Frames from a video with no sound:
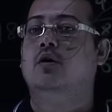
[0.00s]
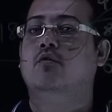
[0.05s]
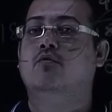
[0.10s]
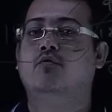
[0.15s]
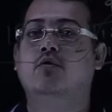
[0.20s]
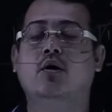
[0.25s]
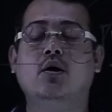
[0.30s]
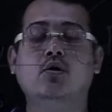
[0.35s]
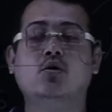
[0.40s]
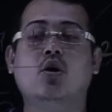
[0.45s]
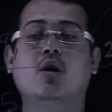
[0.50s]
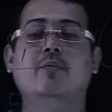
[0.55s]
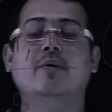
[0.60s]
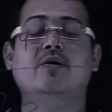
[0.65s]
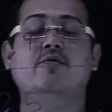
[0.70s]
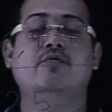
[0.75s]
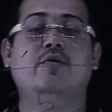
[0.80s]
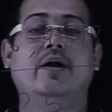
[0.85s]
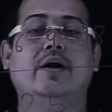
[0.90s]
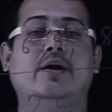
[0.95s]
For common
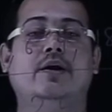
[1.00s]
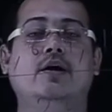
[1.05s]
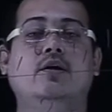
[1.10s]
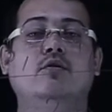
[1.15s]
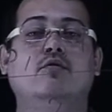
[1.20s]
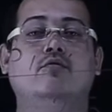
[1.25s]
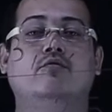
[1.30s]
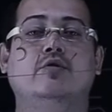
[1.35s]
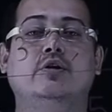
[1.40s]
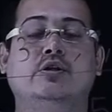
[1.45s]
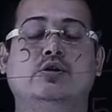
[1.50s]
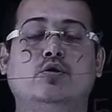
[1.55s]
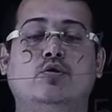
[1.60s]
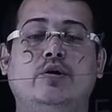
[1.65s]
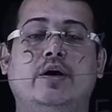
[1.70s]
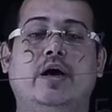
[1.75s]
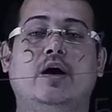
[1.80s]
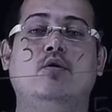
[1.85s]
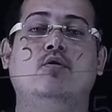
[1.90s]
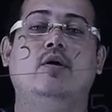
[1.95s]
factor, we should
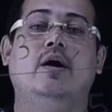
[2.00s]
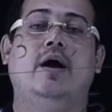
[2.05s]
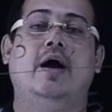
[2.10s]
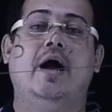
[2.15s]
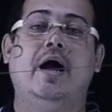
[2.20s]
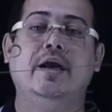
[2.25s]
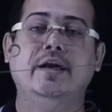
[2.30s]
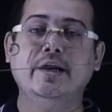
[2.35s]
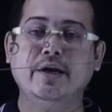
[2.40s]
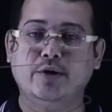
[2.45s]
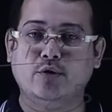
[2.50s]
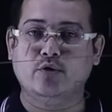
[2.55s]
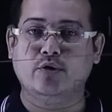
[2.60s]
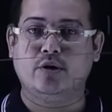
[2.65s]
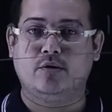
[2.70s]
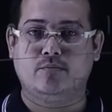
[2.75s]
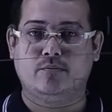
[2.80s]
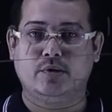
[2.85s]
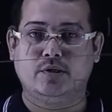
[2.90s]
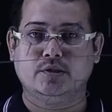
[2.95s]
have any two
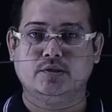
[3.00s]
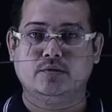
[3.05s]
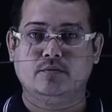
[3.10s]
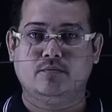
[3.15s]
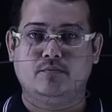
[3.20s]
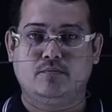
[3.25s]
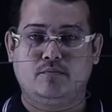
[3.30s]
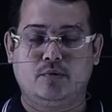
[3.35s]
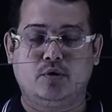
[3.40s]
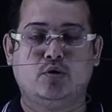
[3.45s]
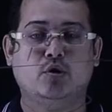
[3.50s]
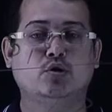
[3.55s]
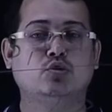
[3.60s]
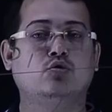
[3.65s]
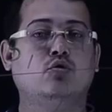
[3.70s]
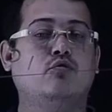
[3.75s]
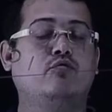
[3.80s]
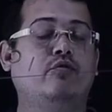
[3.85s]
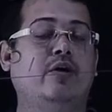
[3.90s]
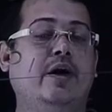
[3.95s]
numbers, because
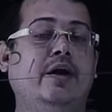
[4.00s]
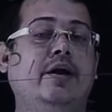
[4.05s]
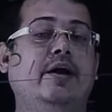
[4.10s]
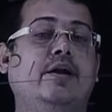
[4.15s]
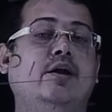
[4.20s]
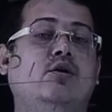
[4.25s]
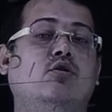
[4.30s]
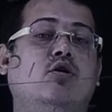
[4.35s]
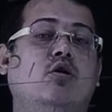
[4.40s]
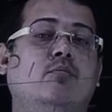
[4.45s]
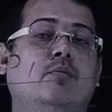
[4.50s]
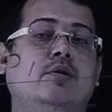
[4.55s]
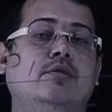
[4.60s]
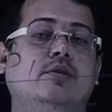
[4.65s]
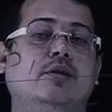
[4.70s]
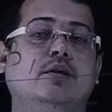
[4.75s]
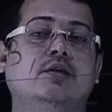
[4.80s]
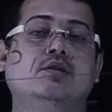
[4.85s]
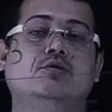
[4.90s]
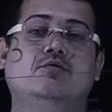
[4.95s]
to find any common
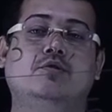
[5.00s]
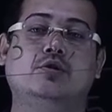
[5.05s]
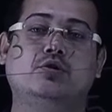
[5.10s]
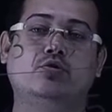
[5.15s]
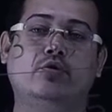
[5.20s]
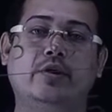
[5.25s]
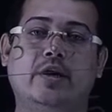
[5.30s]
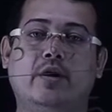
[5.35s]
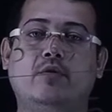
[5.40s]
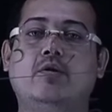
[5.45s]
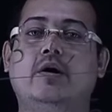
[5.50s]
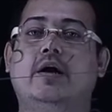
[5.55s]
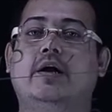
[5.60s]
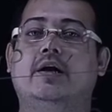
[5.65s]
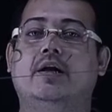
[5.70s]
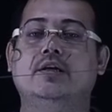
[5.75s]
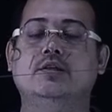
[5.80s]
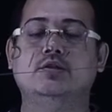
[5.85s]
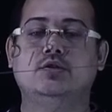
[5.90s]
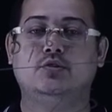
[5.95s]
things, we should have at
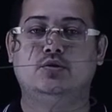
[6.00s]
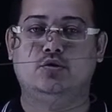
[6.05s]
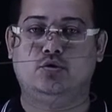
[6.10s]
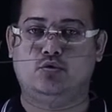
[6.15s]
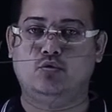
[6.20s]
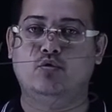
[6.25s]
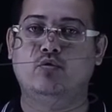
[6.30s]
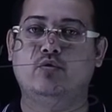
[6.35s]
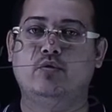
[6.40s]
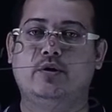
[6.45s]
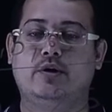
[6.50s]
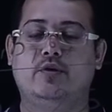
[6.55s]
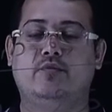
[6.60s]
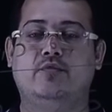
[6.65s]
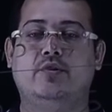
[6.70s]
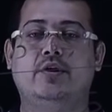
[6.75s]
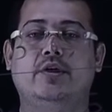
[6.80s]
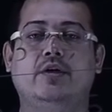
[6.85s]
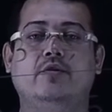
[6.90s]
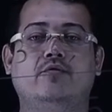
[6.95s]
least two
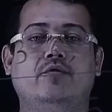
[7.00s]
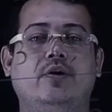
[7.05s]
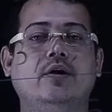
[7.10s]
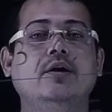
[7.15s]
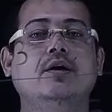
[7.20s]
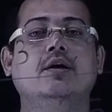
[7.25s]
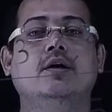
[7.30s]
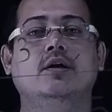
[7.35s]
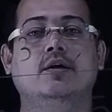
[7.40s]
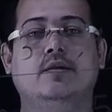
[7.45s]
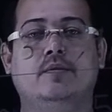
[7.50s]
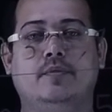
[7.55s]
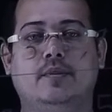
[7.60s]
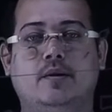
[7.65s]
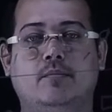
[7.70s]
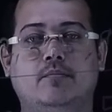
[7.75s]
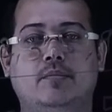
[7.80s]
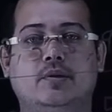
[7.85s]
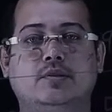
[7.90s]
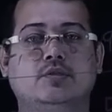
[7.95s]
different
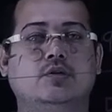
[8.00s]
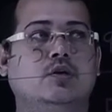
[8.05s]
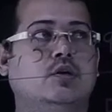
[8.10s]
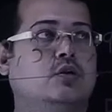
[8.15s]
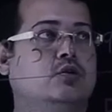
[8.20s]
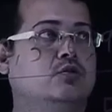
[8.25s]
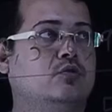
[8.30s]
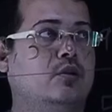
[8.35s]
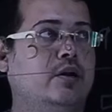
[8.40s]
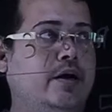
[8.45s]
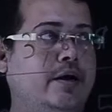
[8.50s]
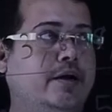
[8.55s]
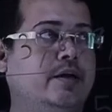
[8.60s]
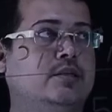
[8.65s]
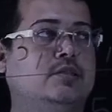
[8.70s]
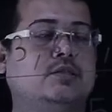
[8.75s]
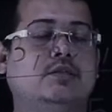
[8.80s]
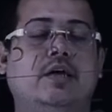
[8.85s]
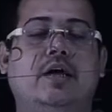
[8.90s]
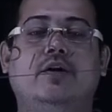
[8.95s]
numbers. So let us
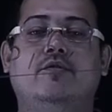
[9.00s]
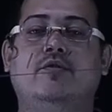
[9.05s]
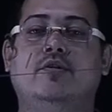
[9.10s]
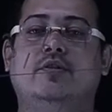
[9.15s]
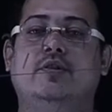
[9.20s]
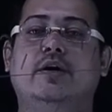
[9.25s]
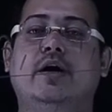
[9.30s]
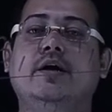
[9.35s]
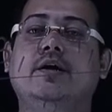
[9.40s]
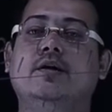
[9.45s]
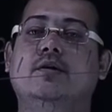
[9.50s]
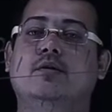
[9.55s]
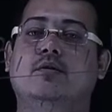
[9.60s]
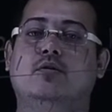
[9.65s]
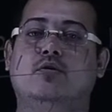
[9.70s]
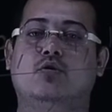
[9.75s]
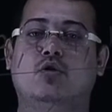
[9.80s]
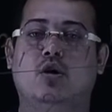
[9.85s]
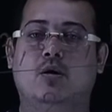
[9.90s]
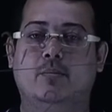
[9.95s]
start with that
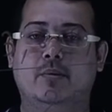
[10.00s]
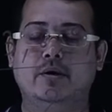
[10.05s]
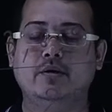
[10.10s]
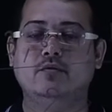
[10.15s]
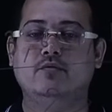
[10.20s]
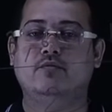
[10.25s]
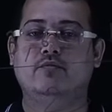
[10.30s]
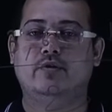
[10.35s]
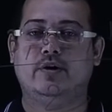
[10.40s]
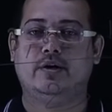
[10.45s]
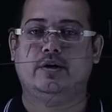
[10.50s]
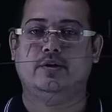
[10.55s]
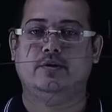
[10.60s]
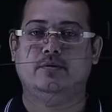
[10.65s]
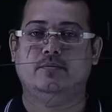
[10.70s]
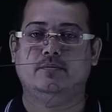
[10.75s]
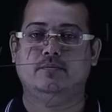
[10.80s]
common factor.